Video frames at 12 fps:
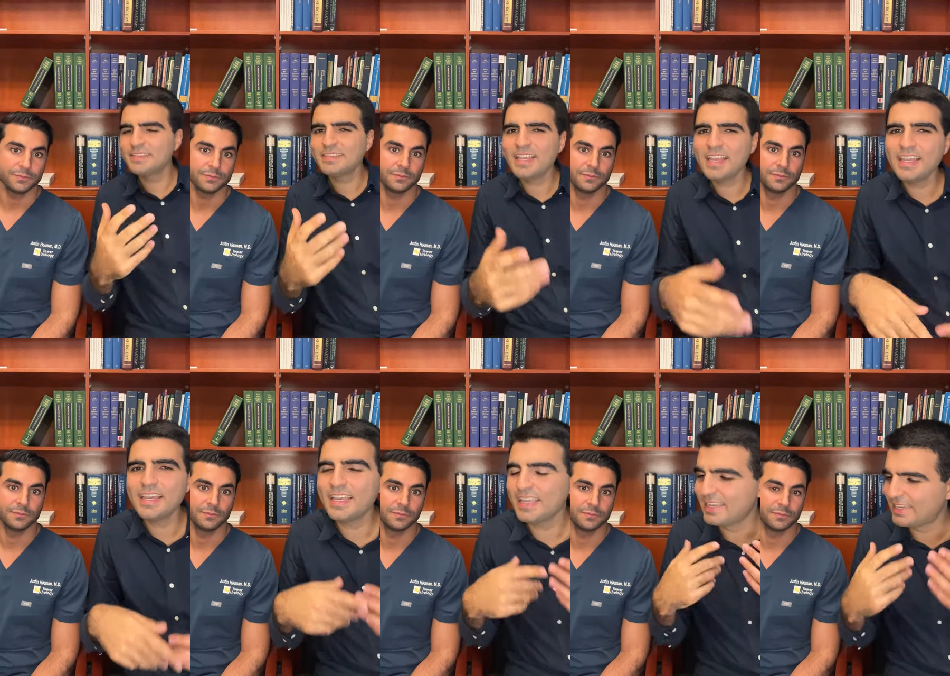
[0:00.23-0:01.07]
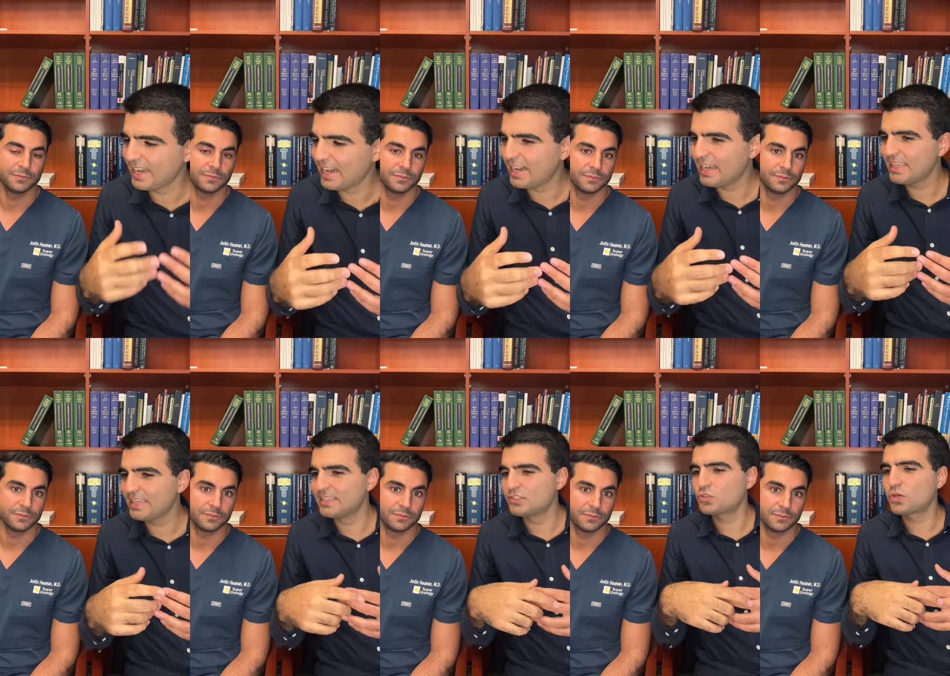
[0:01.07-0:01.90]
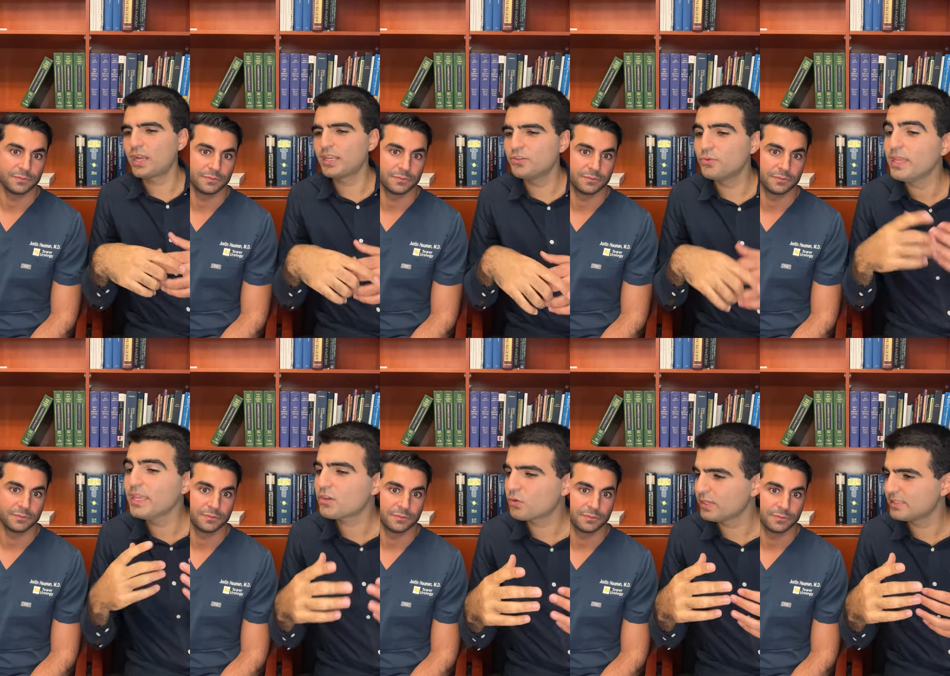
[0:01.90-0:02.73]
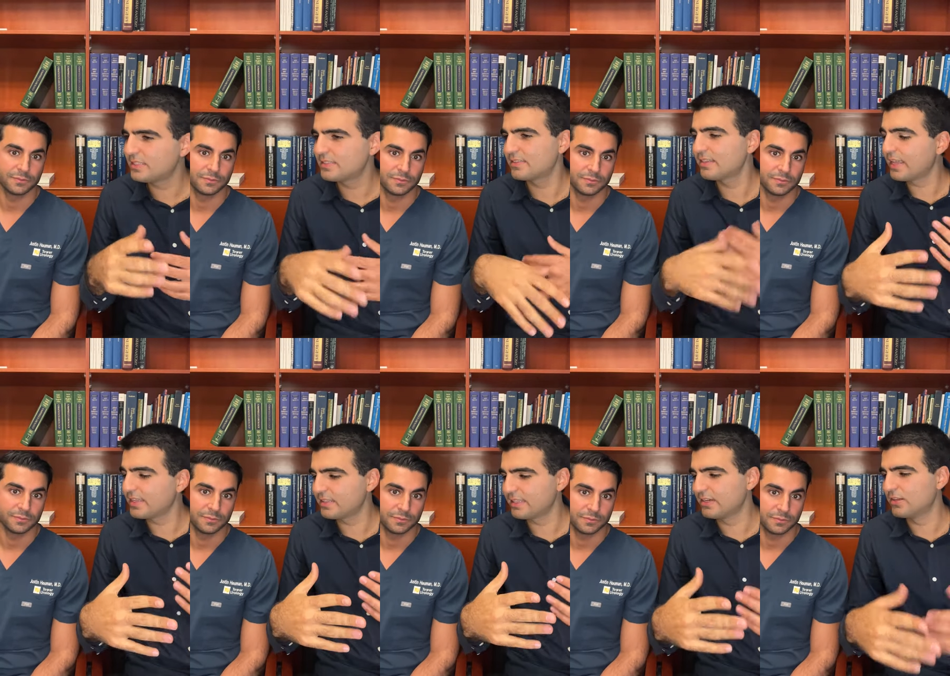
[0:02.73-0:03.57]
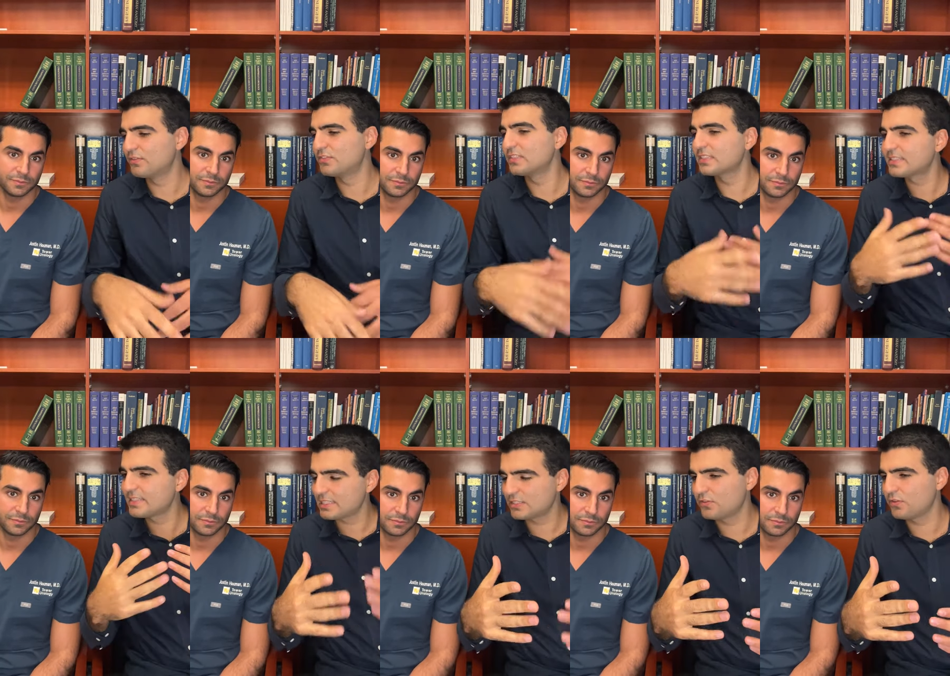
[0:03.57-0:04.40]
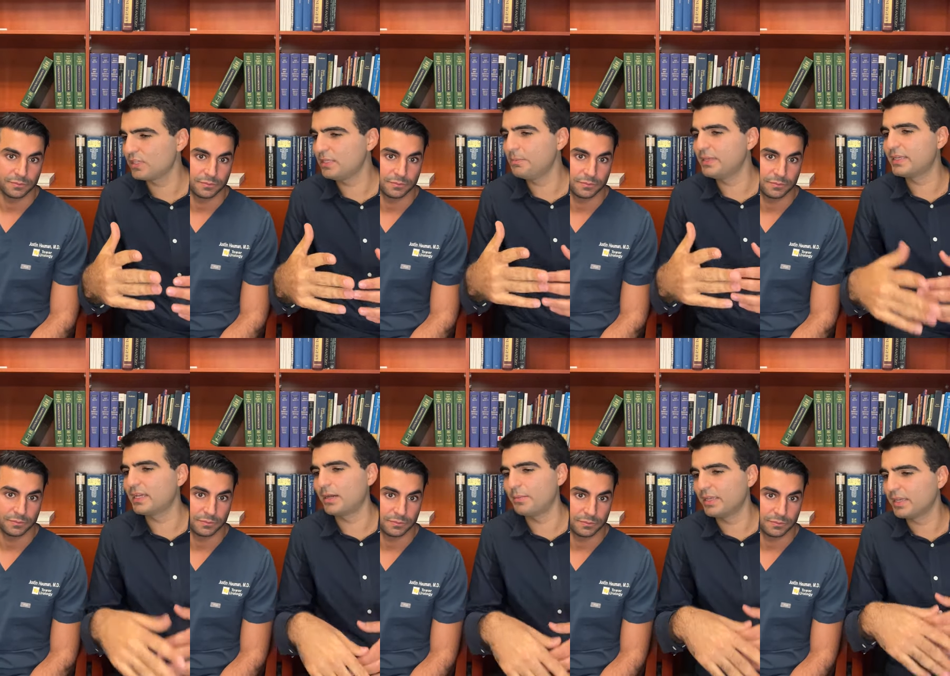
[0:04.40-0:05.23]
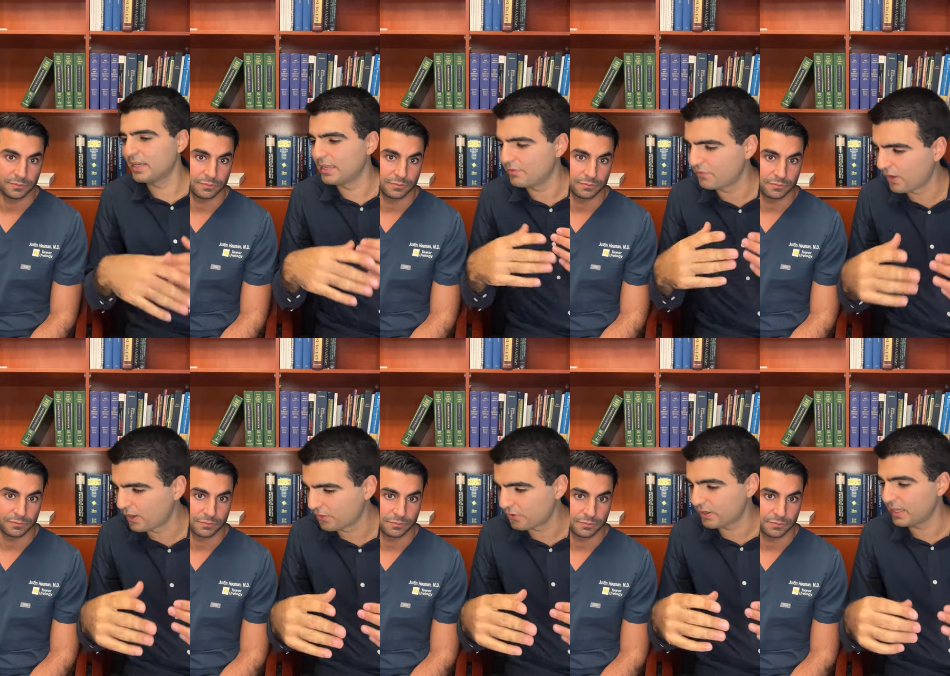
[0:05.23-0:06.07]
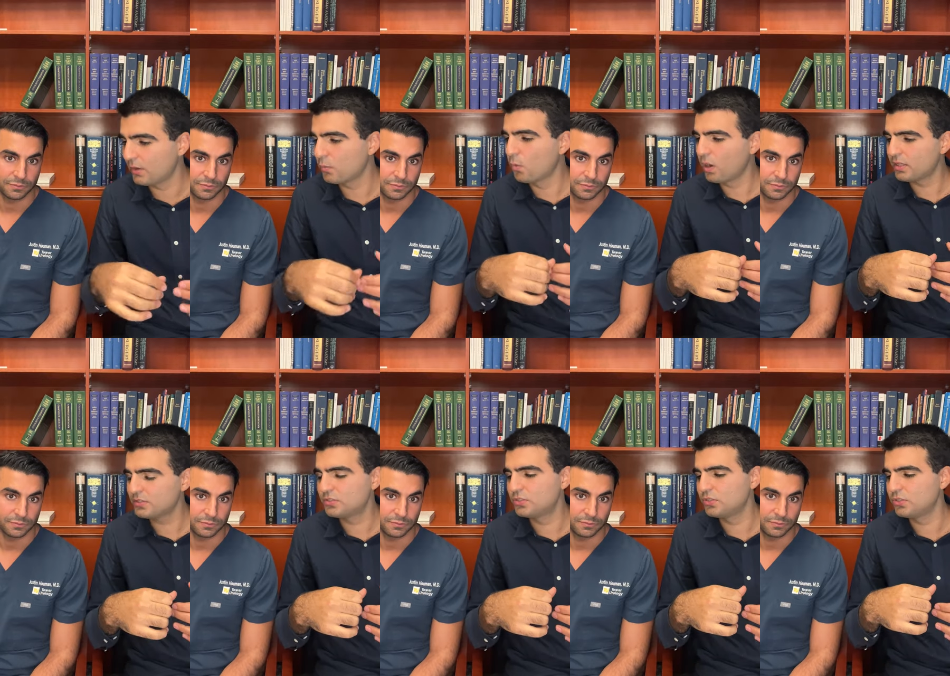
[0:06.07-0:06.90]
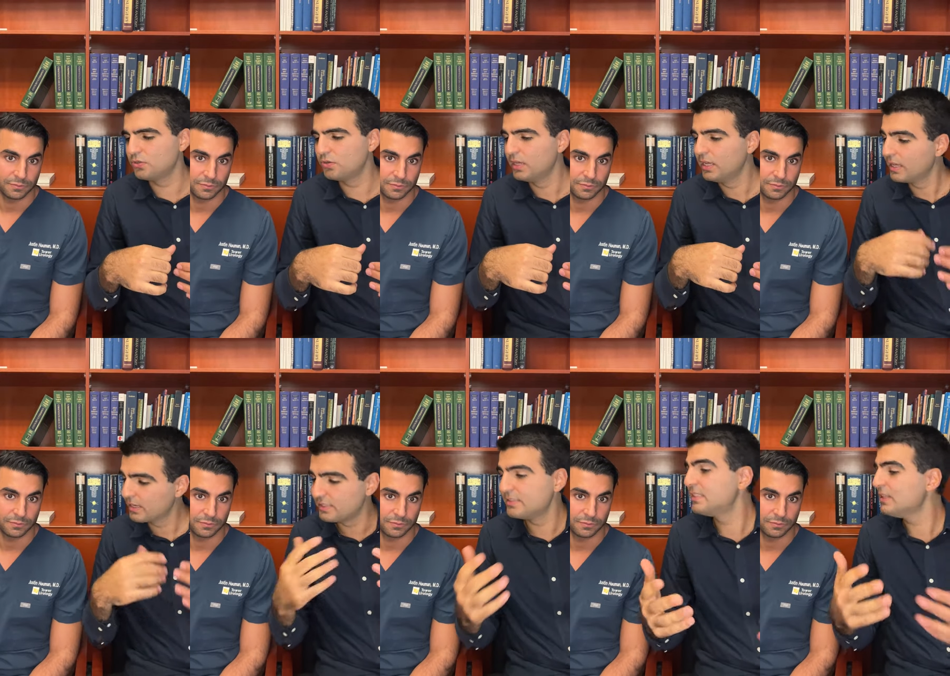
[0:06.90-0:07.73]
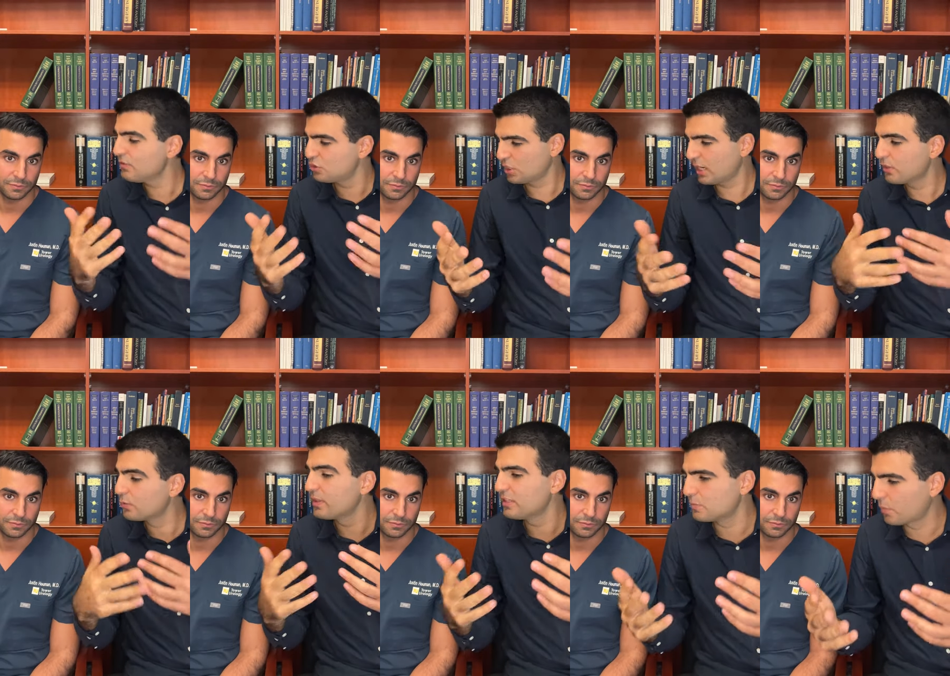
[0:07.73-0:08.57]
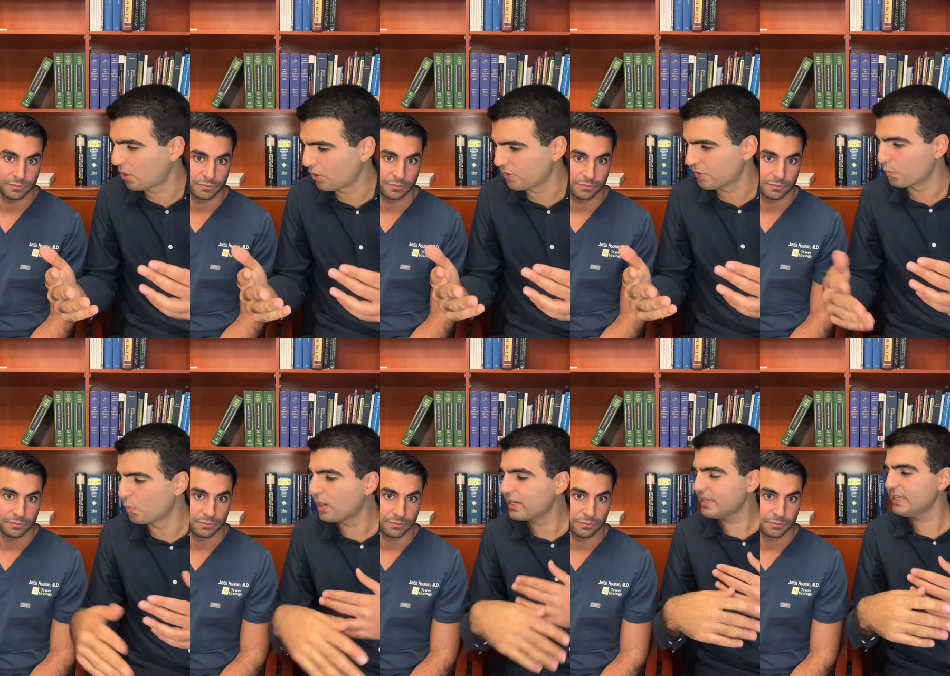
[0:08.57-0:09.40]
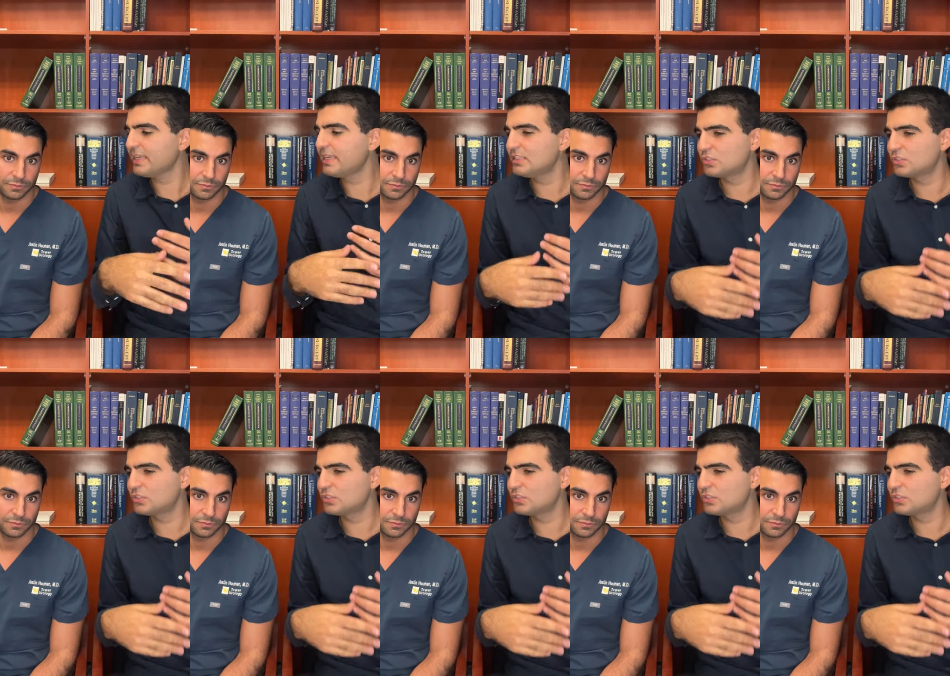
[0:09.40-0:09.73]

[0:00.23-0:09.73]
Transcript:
Speaker 1: say a guy is trying to increase his likelihood of successfully becoming a father and wants to conceive a child with his partner. What can he